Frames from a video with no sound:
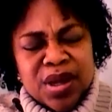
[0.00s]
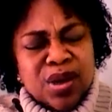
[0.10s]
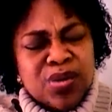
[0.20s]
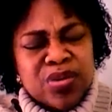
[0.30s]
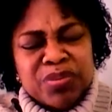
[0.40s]

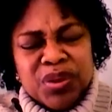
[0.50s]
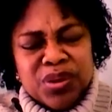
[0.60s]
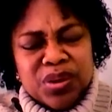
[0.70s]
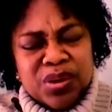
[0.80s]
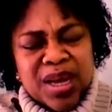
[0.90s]
Glory be
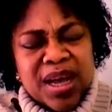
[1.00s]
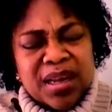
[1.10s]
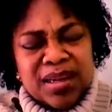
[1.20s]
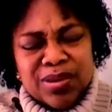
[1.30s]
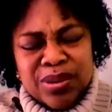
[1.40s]
to God.
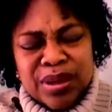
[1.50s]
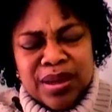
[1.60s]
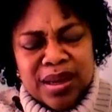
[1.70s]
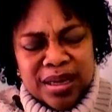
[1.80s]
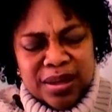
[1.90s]
Hallelujah.
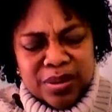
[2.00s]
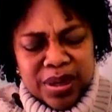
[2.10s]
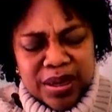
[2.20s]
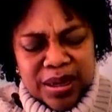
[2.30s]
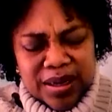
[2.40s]

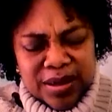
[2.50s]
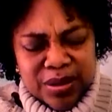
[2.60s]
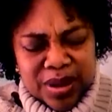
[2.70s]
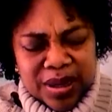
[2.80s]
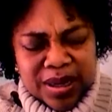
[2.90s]
Hallelujah.
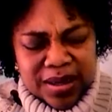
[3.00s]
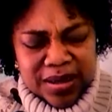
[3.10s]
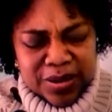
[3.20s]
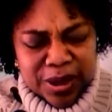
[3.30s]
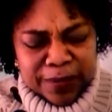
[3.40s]
Hallelujah.
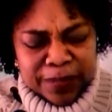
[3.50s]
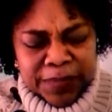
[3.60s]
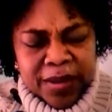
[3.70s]
Hallelujah.